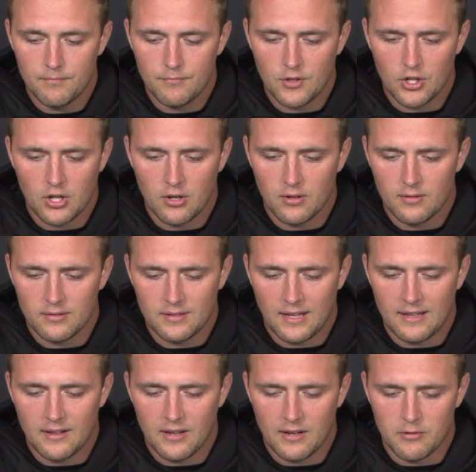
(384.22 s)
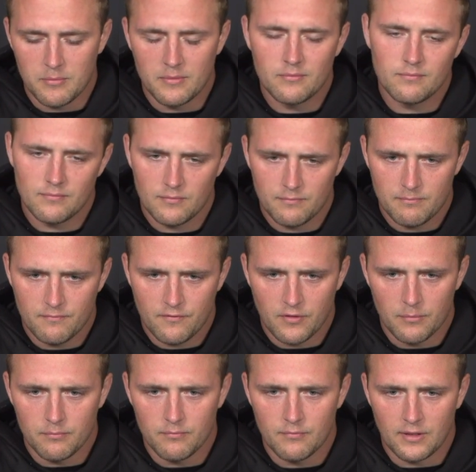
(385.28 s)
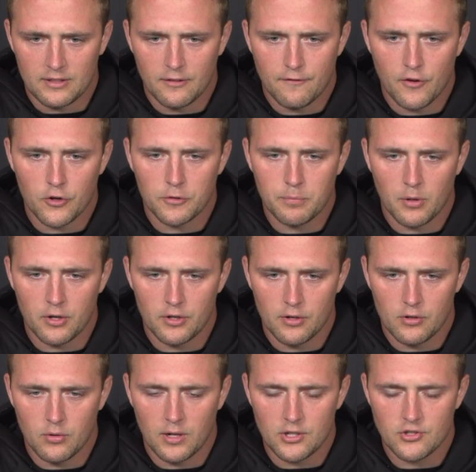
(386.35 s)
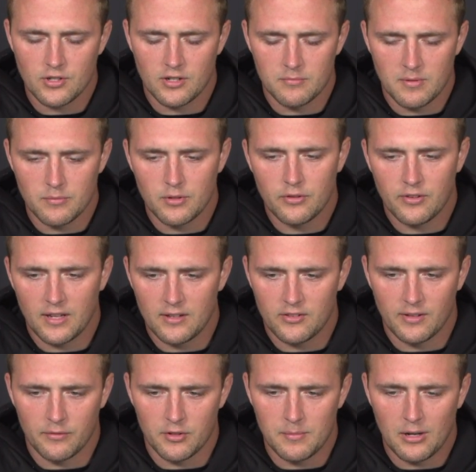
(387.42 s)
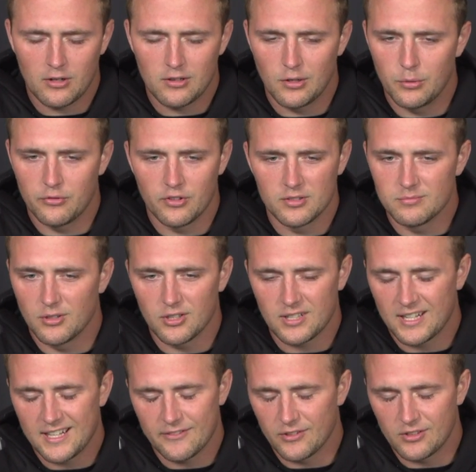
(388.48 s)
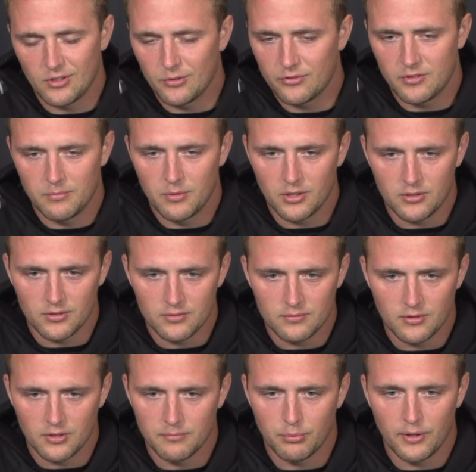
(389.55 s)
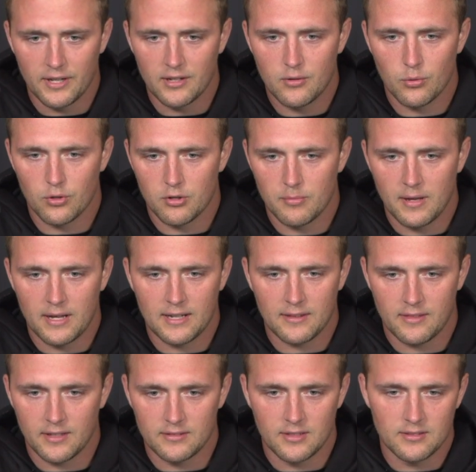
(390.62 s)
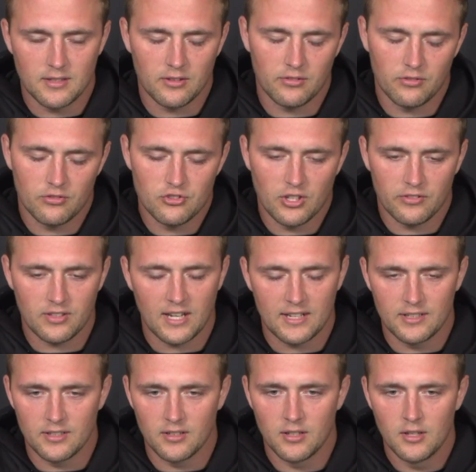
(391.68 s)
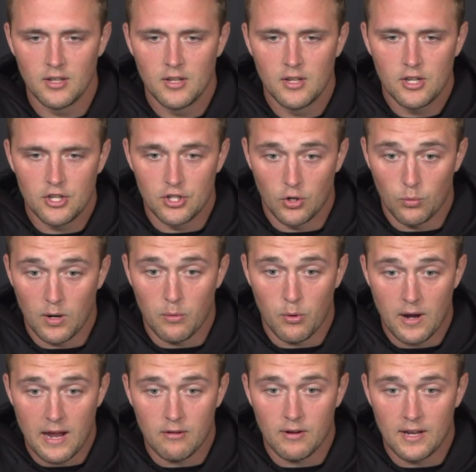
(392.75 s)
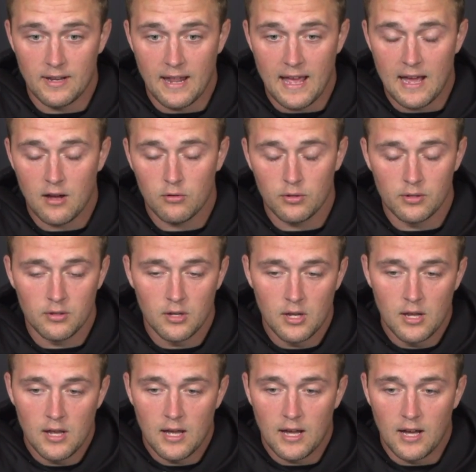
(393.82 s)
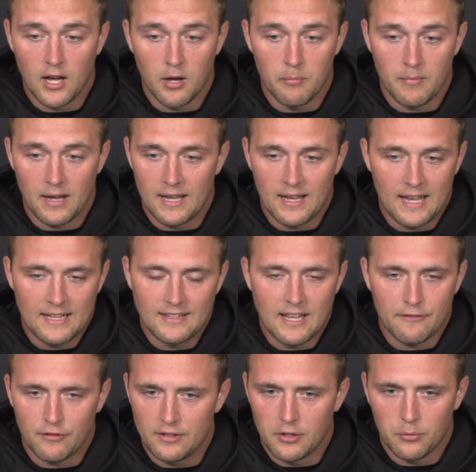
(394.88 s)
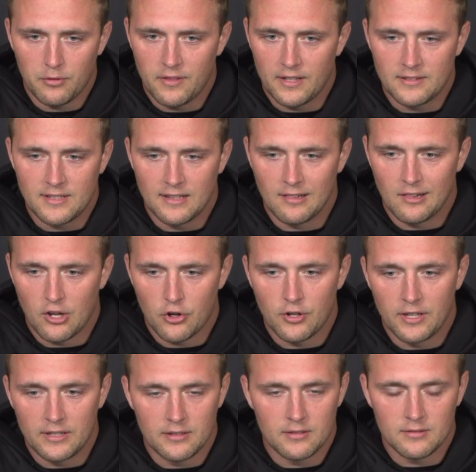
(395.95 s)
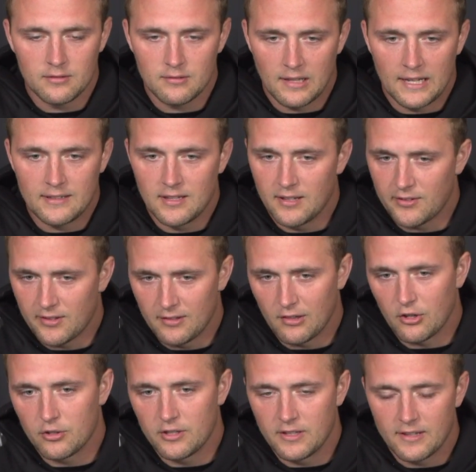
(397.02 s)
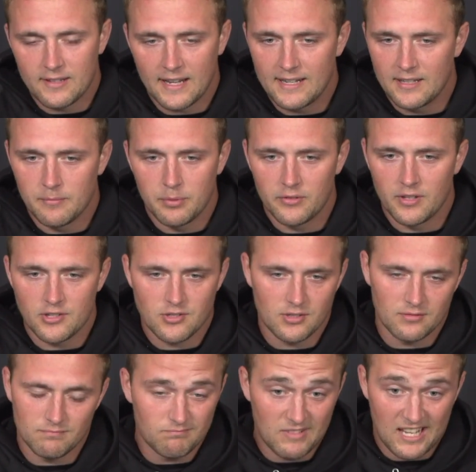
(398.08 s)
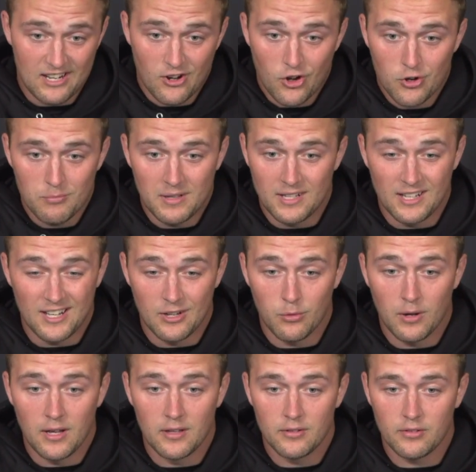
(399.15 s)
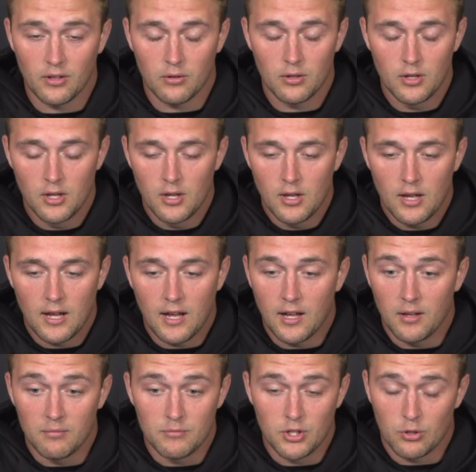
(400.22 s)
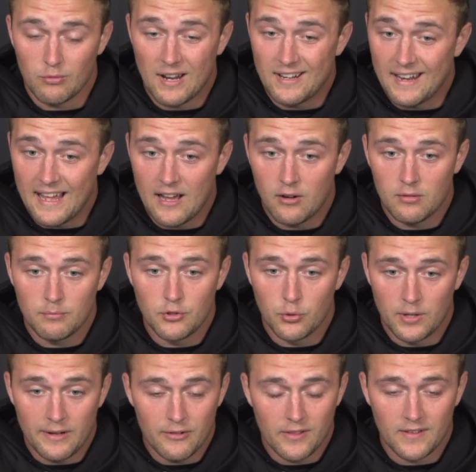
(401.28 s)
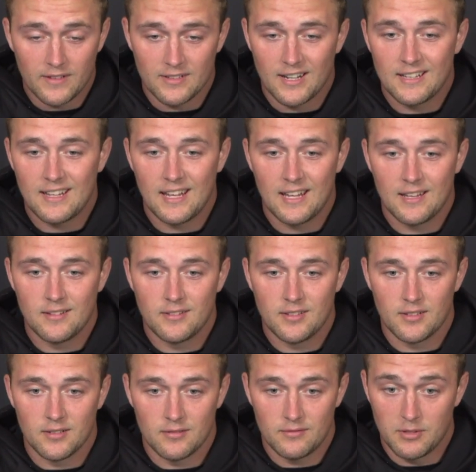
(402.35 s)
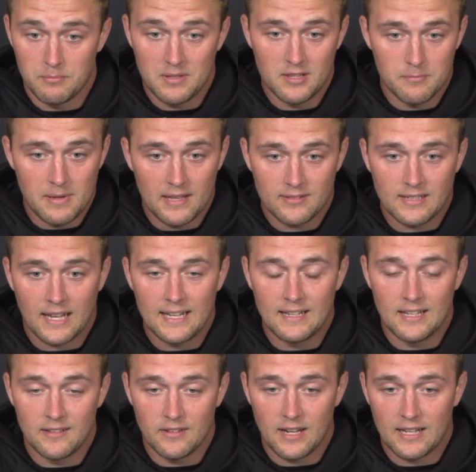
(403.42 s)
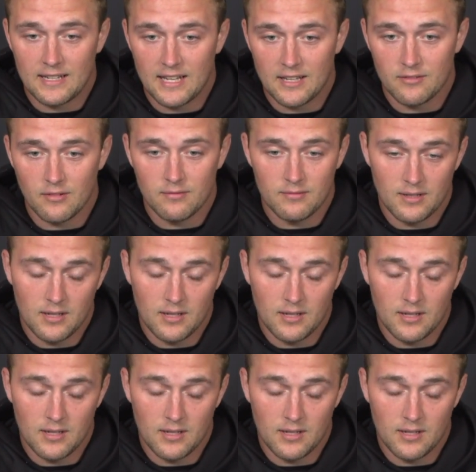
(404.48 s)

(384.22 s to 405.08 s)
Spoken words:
you know, I from like the first part of your question, I remember you saying something about closing the book. I haven't closed the book on playing quarterback. I think that this is just kind of, you know, where we're at right now. And I definitely don't think that learning like this and learning the tight end position can hurt me in any way. So, you know, right now I'm doing everything that I can to be the best tight end that I can,